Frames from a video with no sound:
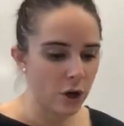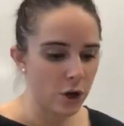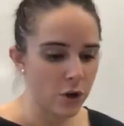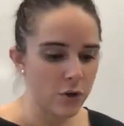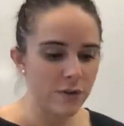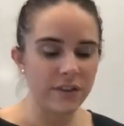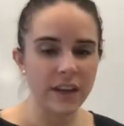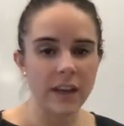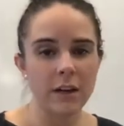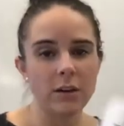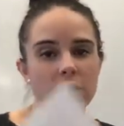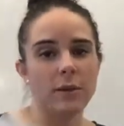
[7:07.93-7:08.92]
hoof
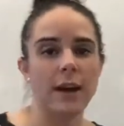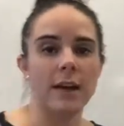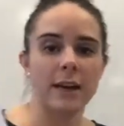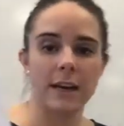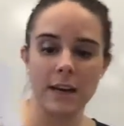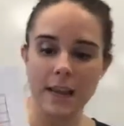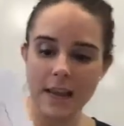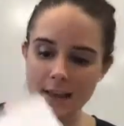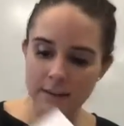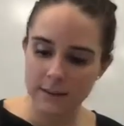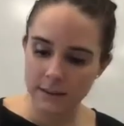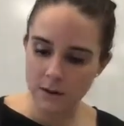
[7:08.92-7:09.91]
here, so I added an
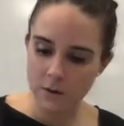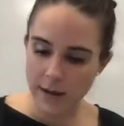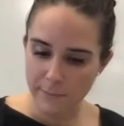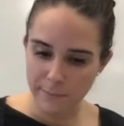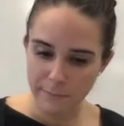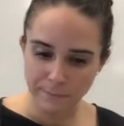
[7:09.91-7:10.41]
S. Okay,